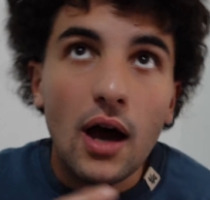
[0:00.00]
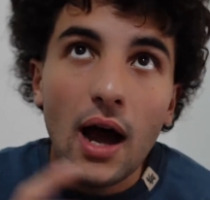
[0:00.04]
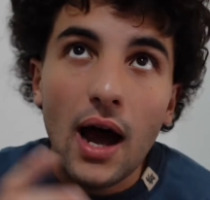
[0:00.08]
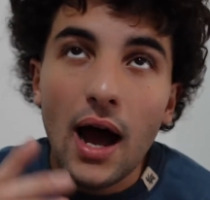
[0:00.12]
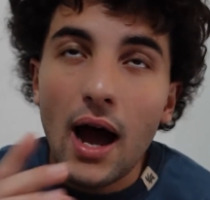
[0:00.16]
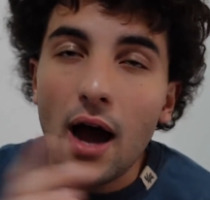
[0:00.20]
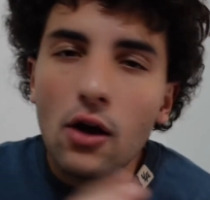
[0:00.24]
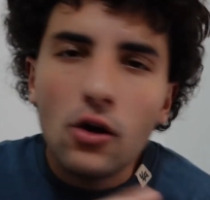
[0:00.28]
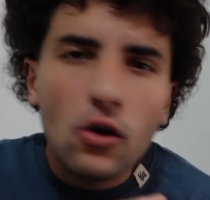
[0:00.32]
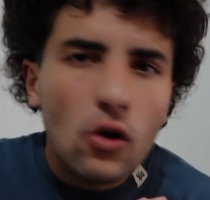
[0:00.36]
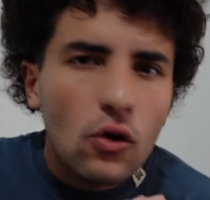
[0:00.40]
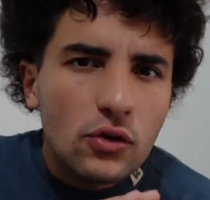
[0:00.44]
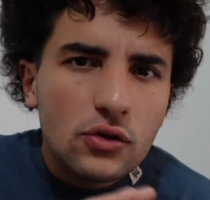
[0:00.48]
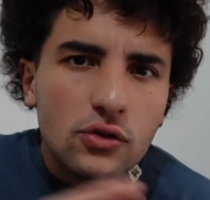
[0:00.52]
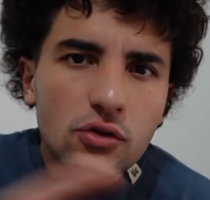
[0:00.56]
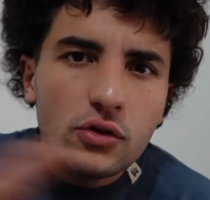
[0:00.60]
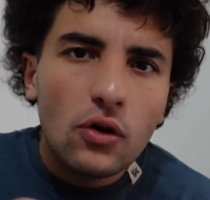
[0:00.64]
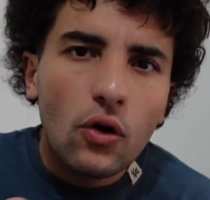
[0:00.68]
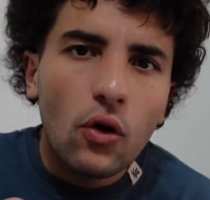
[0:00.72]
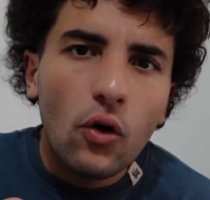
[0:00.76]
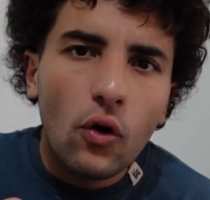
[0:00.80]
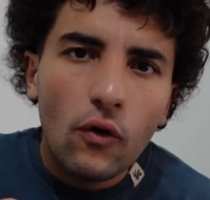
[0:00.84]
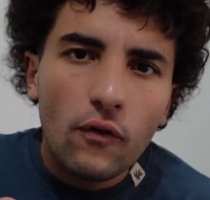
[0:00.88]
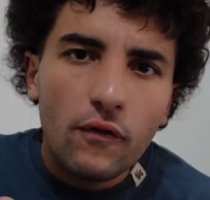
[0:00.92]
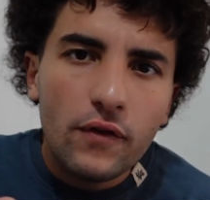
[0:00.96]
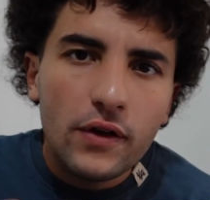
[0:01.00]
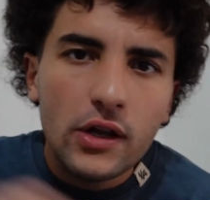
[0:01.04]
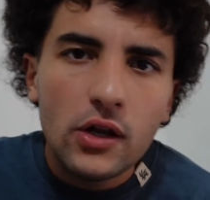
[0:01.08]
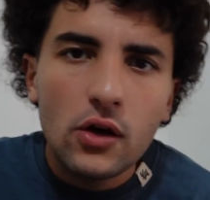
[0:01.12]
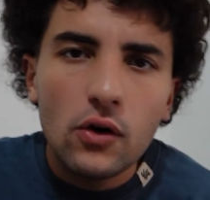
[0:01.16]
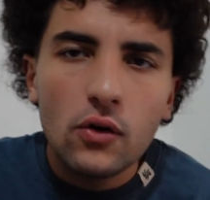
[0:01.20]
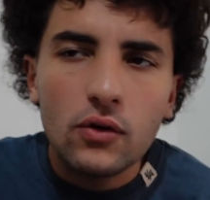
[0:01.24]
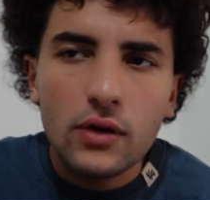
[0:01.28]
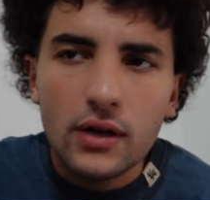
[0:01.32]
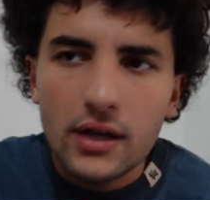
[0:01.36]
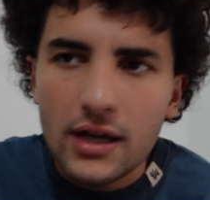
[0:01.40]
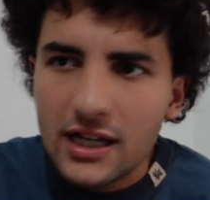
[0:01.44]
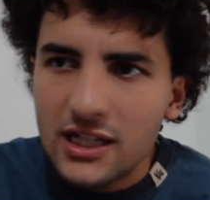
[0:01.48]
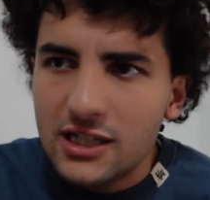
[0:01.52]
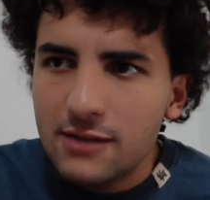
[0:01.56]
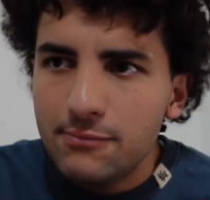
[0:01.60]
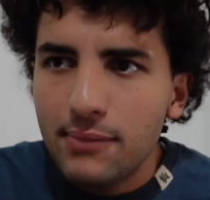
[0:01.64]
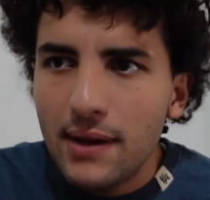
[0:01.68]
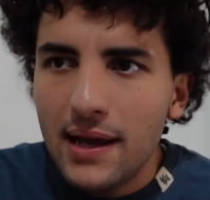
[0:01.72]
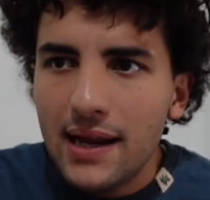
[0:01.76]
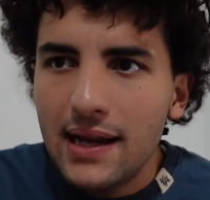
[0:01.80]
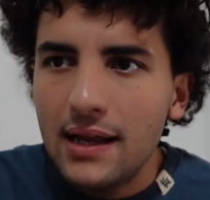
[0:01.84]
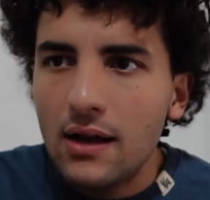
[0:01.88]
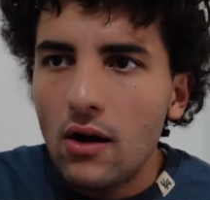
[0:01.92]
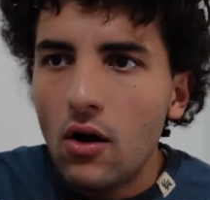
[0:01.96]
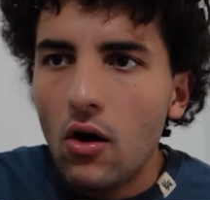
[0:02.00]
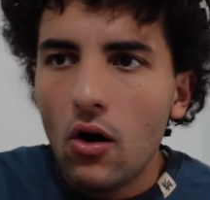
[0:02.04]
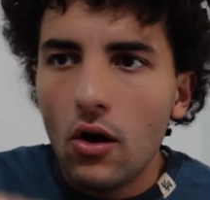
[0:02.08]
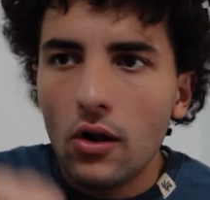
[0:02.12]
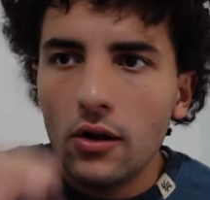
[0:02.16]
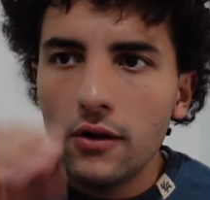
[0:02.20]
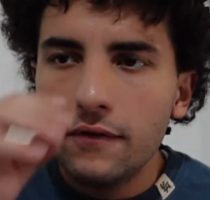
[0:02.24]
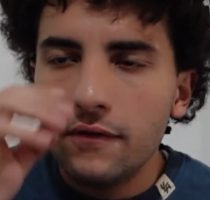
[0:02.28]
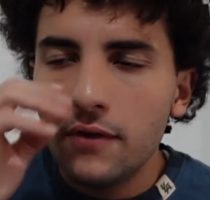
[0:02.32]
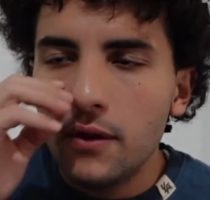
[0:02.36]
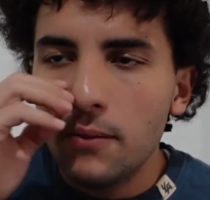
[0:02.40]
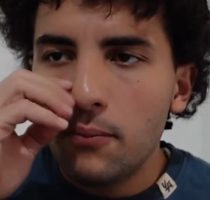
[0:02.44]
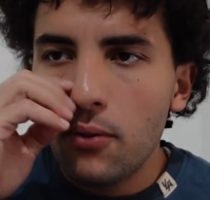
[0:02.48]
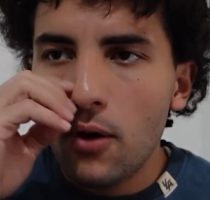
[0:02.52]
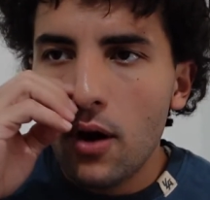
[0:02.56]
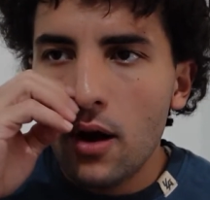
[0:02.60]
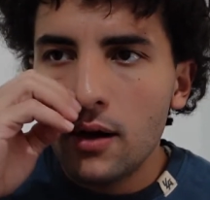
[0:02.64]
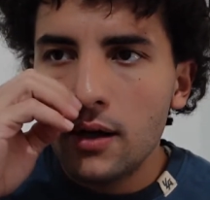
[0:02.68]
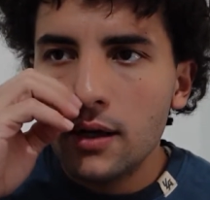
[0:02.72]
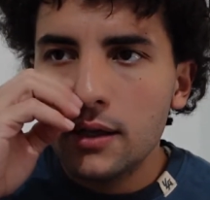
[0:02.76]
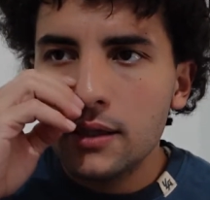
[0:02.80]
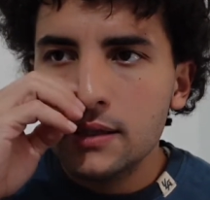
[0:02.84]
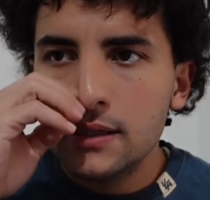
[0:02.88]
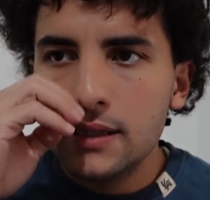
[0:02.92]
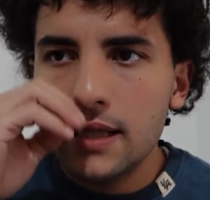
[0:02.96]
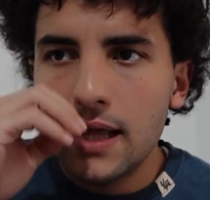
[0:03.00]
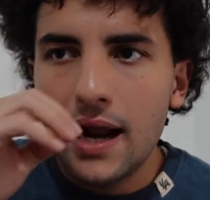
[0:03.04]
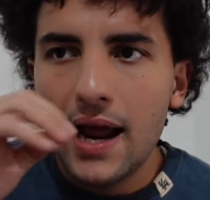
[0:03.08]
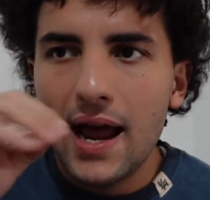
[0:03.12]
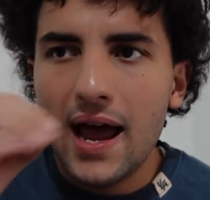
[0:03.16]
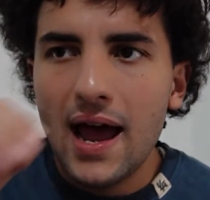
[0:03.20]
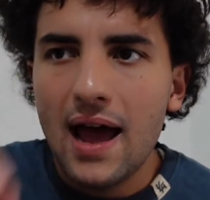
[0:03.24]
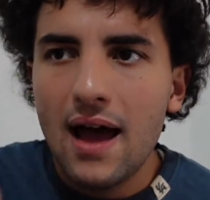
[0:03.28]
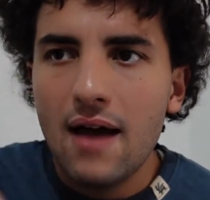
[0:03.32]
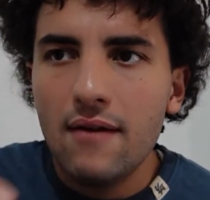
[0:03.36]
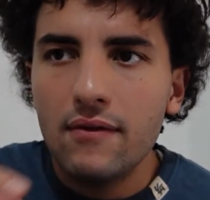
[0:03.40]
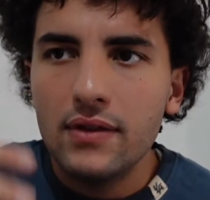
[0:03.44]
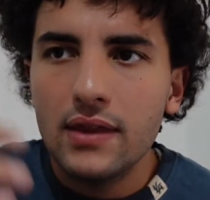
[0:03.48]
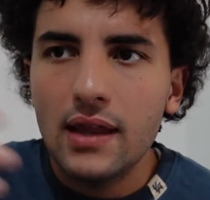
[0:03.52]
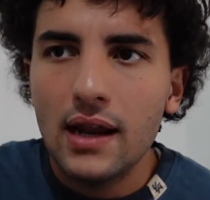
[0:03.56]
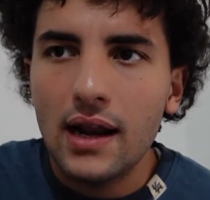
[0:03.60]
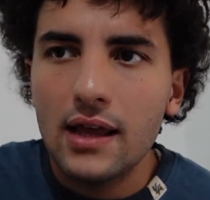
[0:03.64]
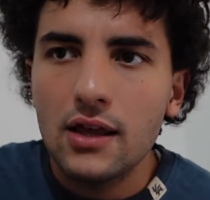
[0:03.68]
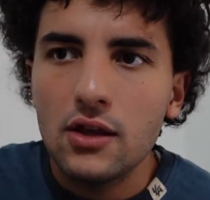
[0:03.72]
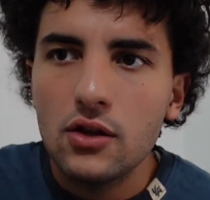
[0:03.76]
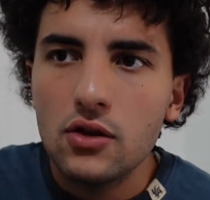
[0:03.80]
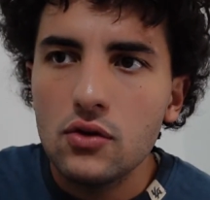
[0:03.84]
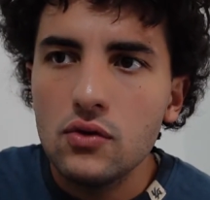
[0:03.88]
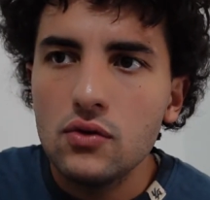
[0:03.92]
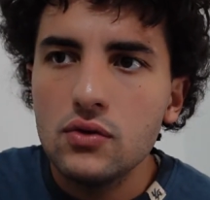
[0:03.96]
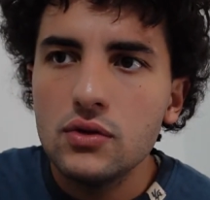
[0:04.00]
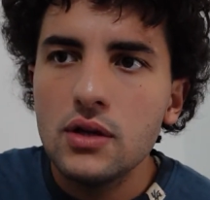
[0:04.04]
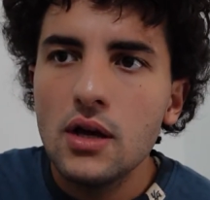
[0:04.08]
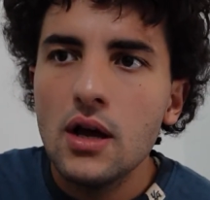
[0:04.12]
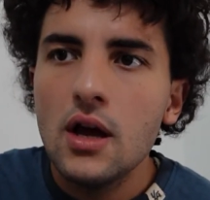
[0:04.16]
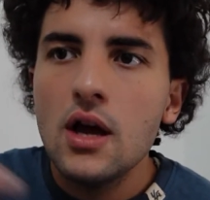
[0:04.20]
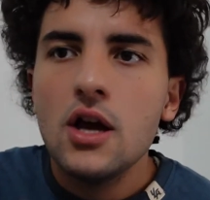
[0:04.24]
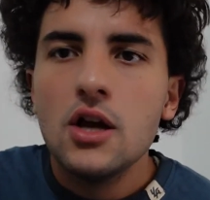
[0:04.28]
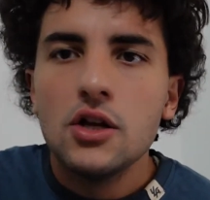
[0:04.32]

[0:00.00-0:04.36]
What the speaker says: I'll go into a whole video explaining all of the products that I have and that I use,